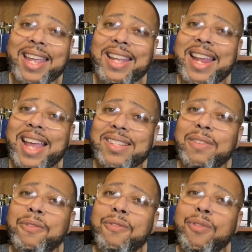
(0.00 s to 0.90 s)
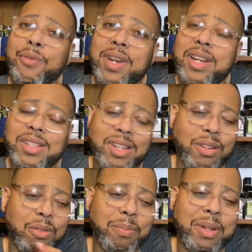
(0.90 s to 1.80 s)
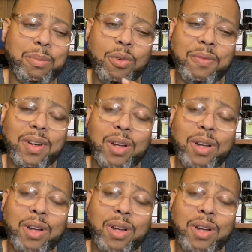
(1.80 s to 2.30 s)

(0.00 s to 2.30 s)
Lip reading: It has a fruitiness, a little bit more of a